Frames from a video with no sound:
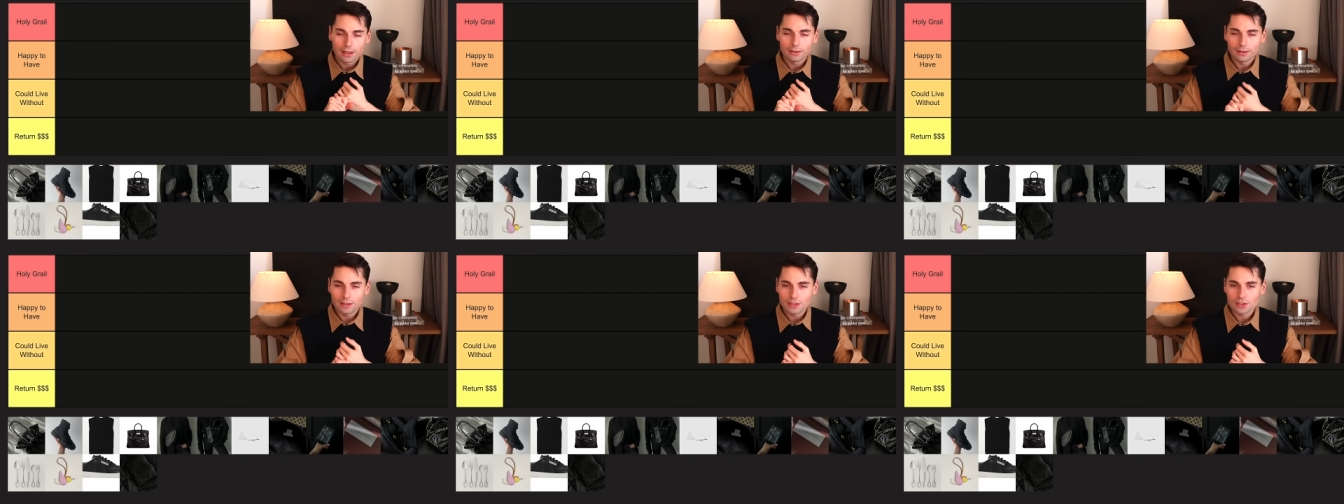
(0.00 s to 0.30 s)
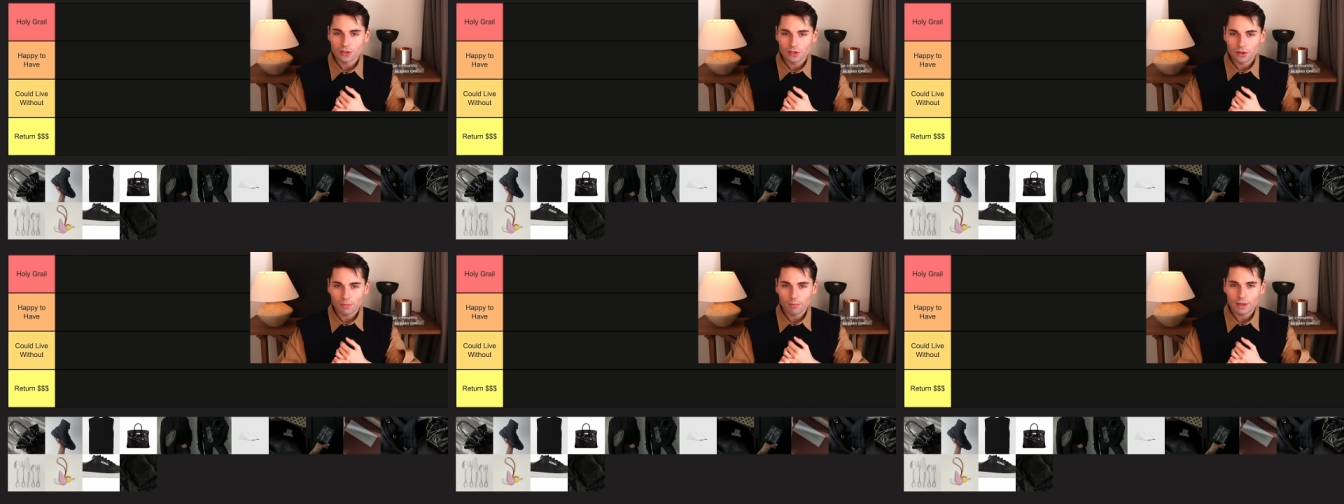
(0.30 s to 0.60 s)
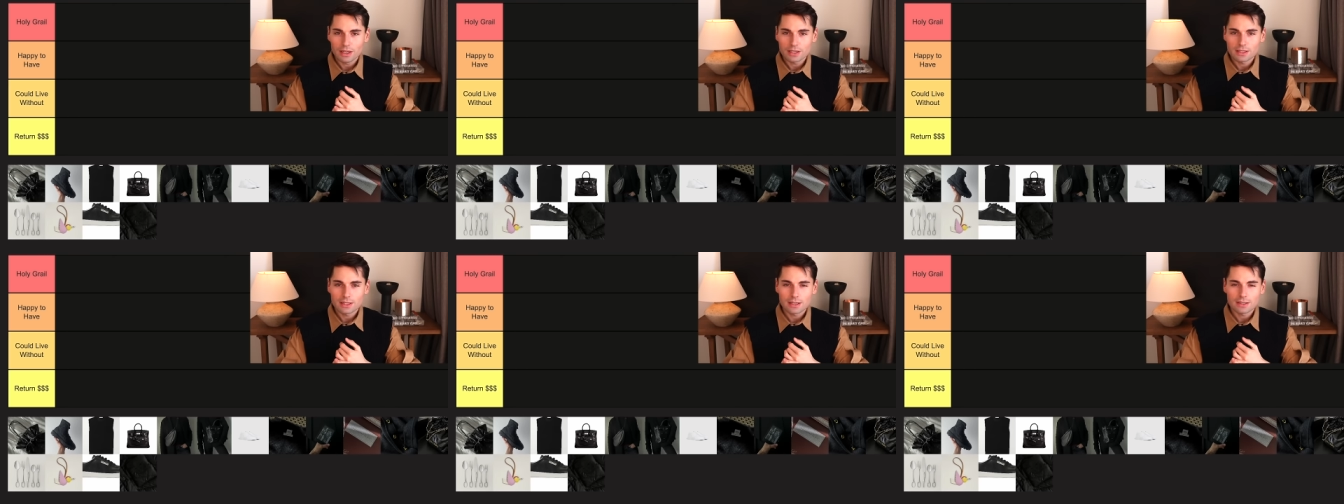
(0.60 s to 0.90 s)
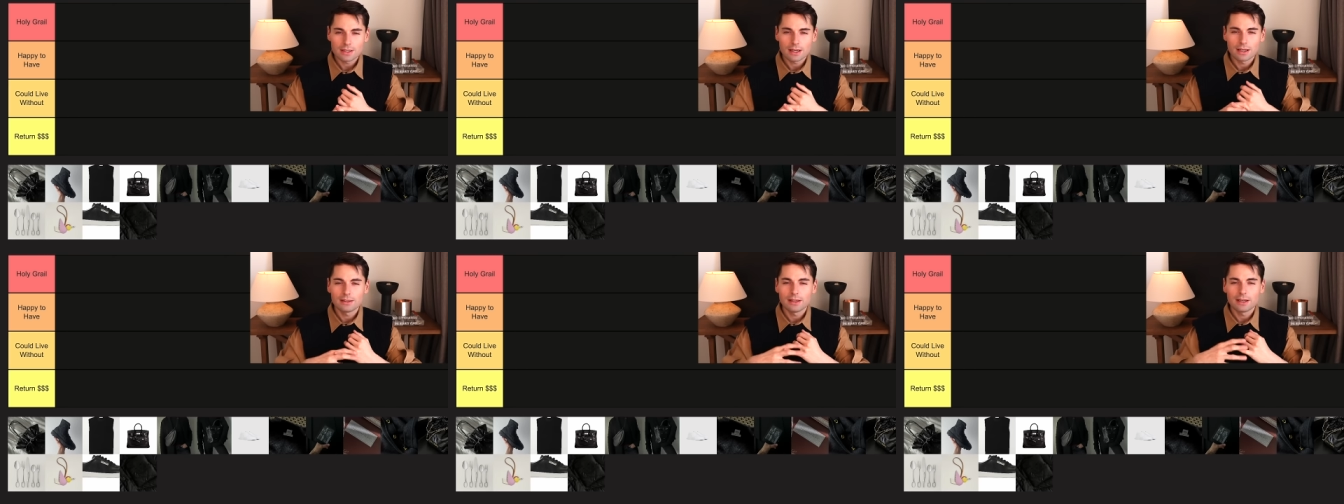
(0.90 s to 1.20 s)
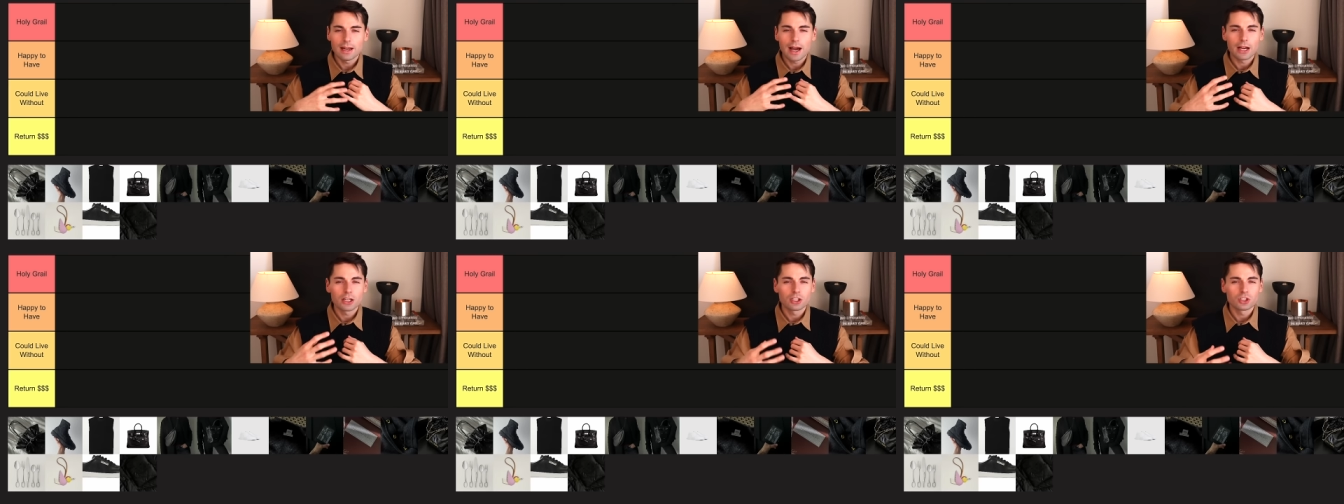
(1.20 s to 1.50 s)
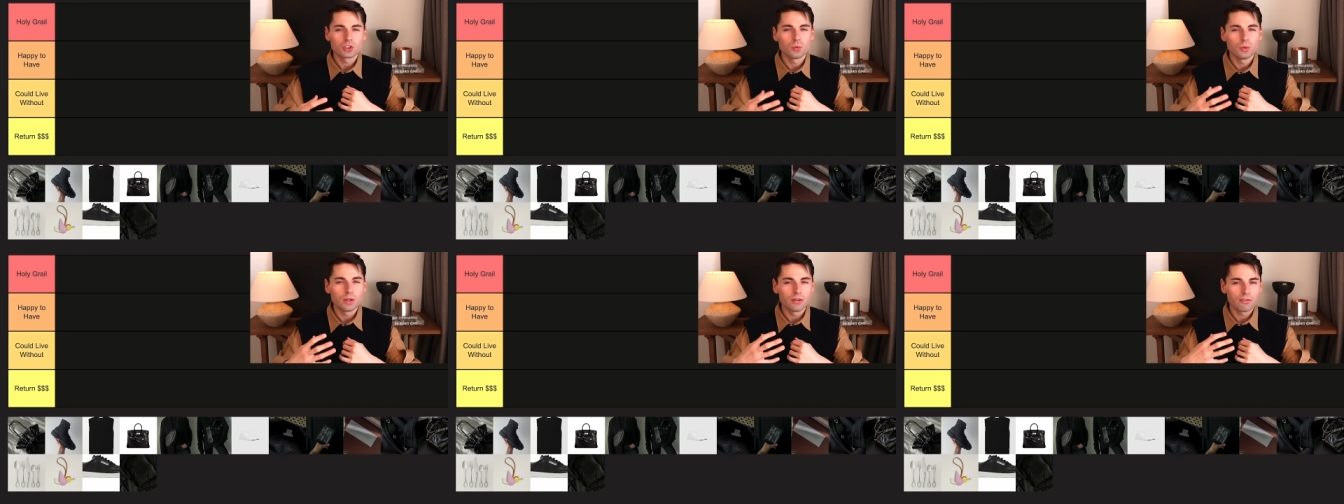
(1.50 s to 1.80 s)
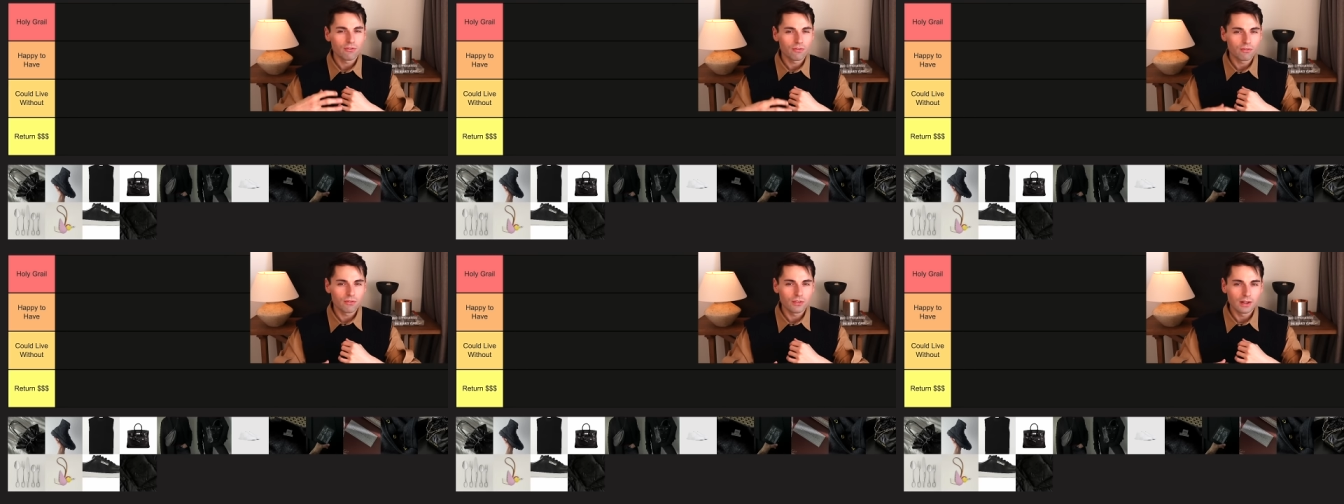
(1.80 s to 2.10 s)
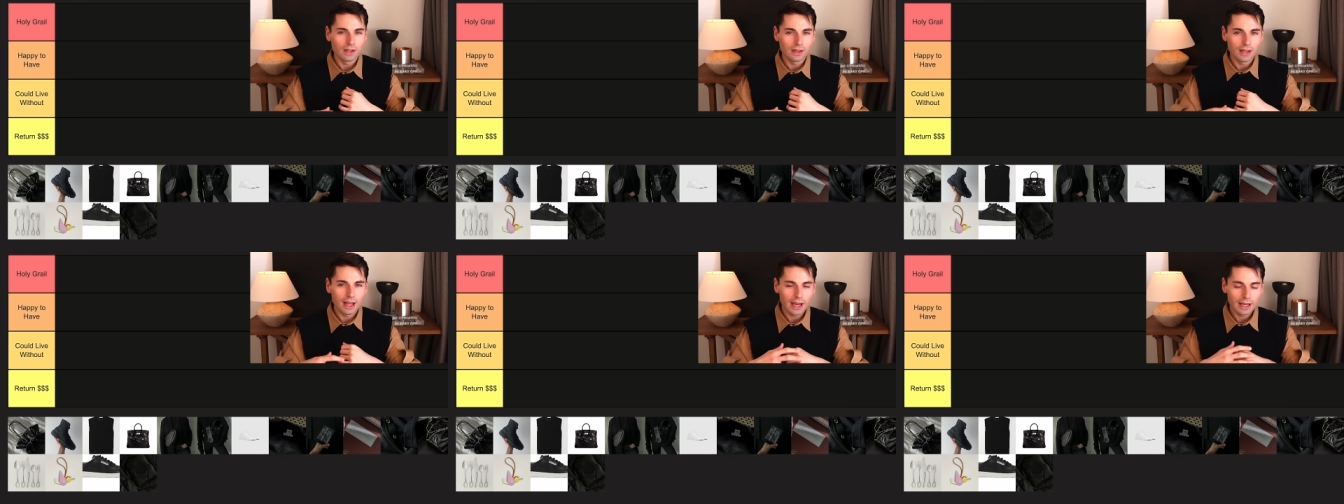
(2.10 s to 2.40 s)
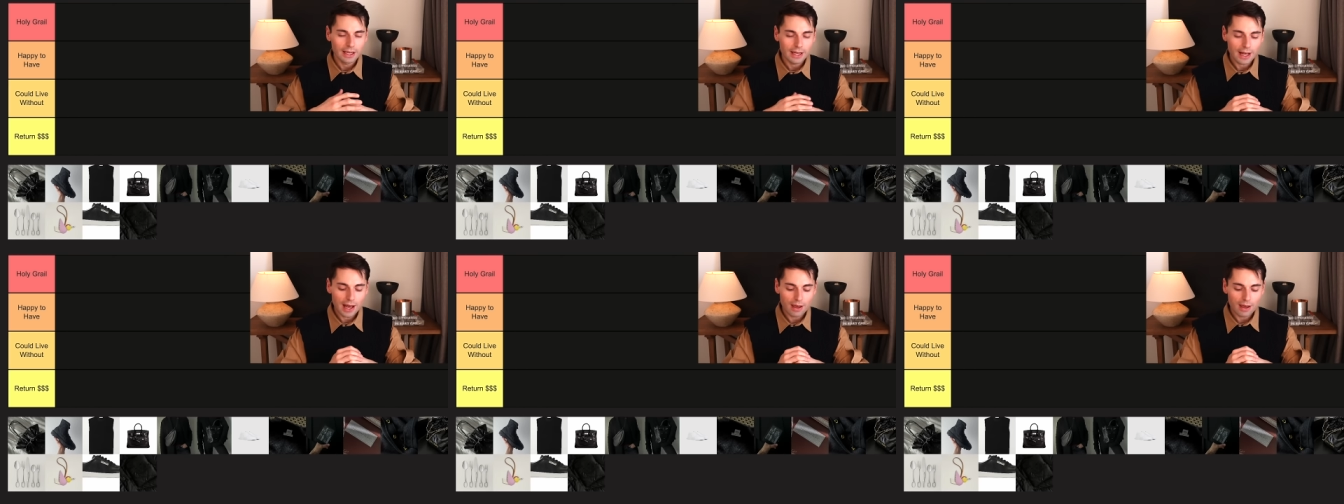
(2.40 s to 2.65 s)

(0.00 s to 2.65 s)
These are the pieces that I truly feel like